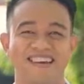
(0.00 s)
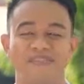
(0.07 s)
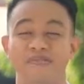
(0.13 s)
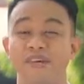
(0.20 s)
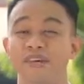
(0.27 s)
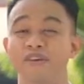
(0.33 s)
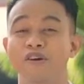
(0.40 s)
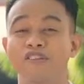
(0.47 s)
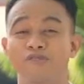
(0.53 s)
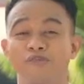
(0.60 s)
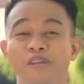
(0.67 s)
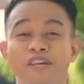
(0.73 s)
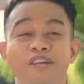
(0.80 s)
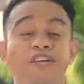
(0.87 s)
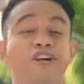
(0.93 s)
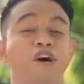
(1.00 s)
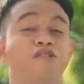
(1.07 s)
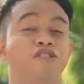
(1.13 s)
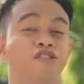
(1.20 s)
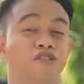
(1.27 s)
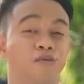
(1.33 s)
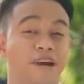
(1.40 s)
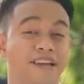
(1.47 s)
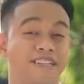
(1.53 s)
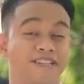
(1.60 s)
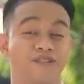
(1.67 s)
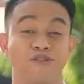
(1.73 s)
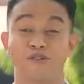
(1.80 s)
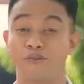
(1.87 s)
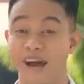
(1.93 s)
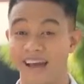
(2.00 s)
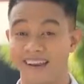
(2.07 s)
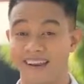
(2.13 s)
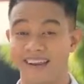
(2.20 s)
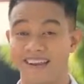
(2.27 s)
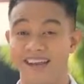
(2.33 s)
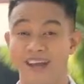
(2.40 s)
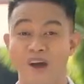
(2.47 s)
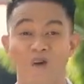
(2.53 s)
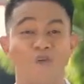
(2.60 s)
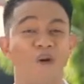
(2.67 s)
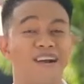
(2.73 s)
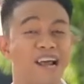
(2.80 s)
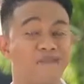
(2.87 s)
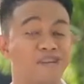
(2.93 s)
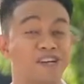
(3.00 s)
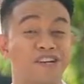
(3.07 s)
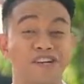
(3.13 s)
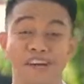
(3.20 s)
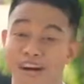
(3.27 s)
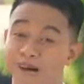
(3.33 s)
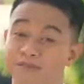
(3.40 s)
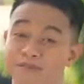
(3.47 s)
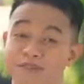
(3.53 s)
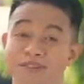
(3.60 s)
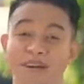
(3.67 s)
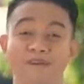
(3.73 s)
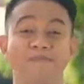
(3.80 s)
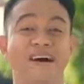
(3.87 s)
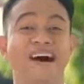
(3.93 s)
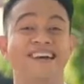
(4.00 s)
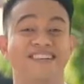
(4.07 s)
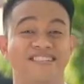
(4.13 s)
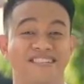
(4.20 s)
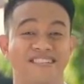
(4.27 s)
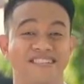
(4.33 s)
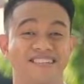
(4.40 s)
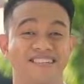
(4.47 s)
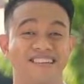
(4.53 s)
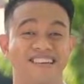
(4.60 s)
They usually go straight to writing whatever comes to their minds.